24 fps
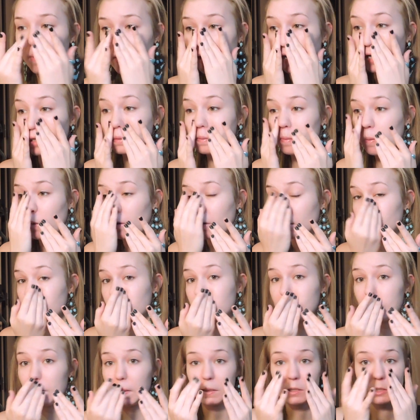biggest pores,
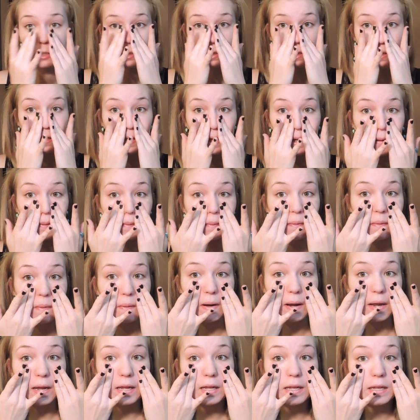especially like
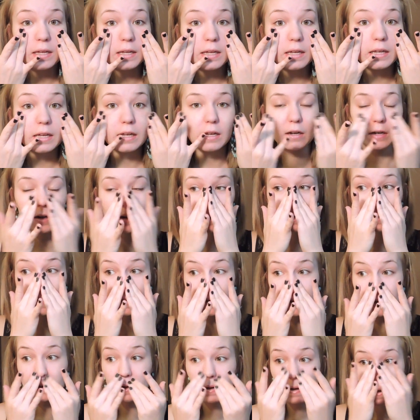right
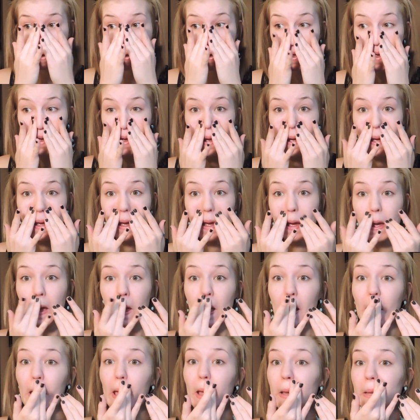here
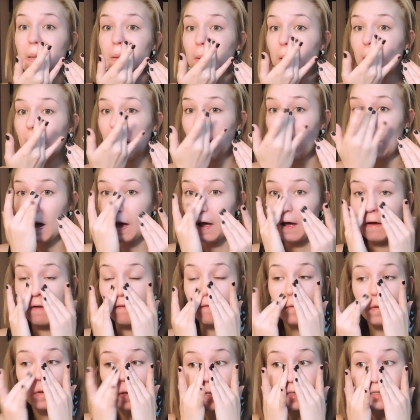is where I
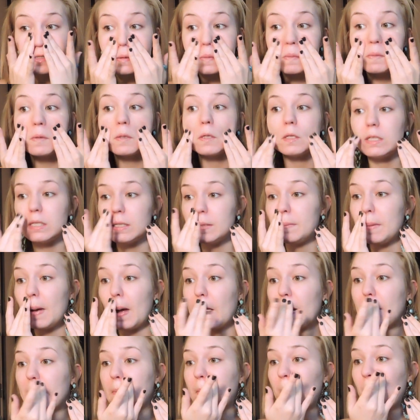have some pretty
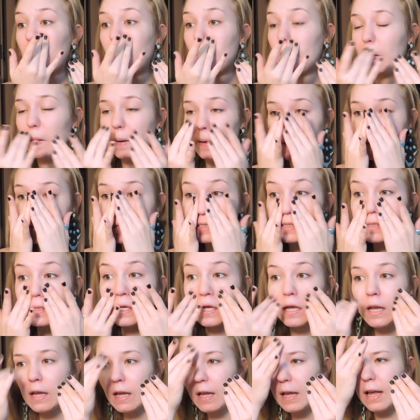bad pores,
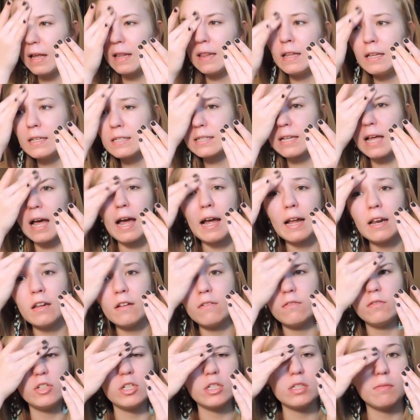and this kind
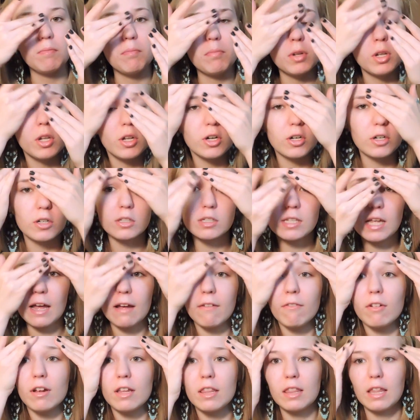of just blurs
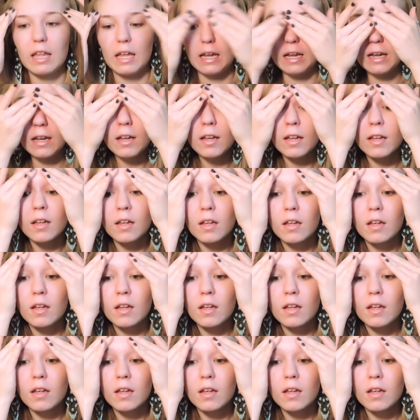everything